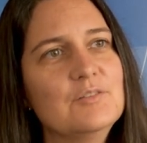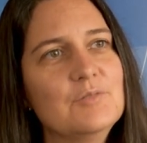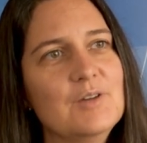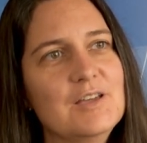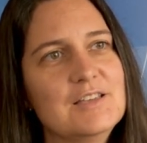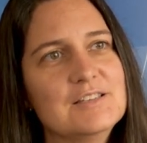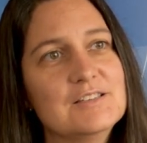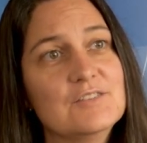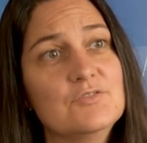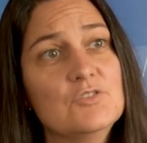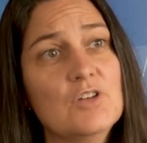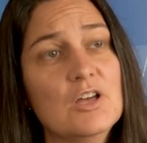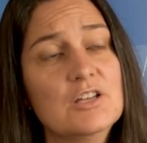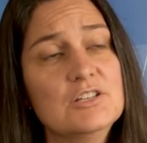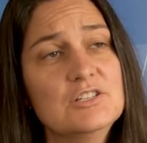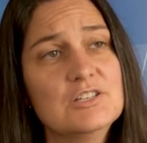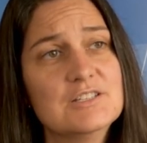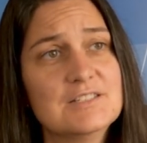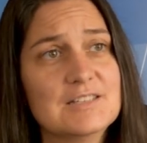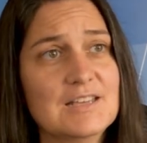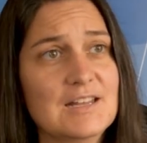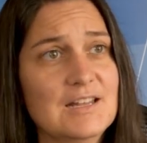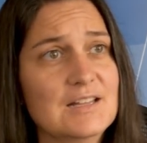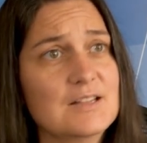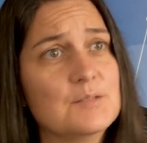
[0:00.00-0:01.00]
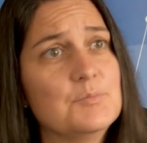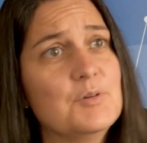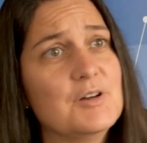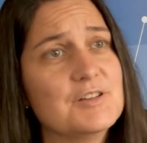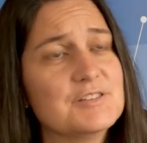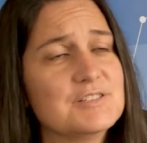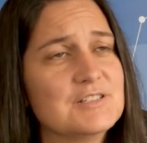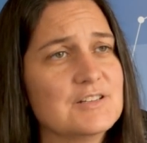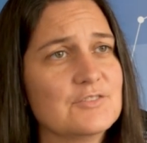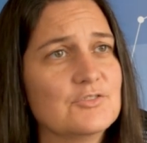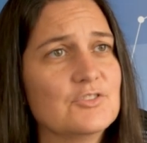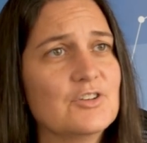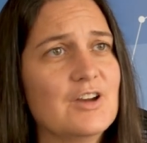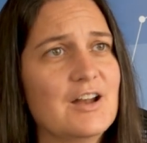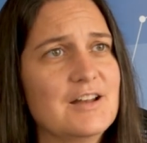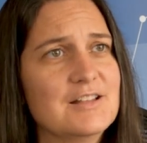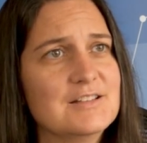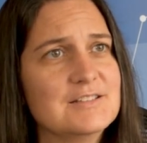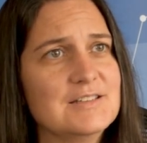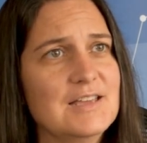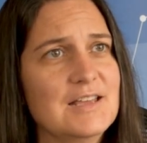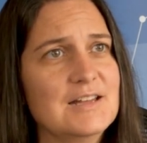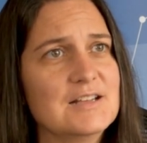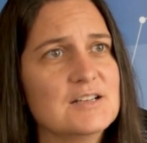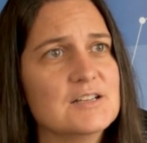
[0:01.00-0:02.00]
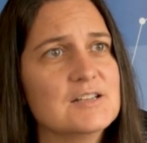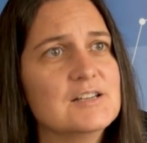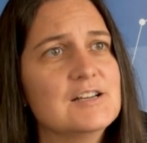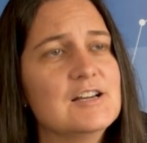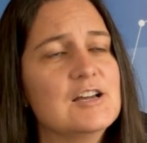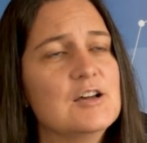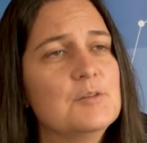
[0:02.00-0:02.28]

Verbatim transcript: ways of not just getting the positive credit data,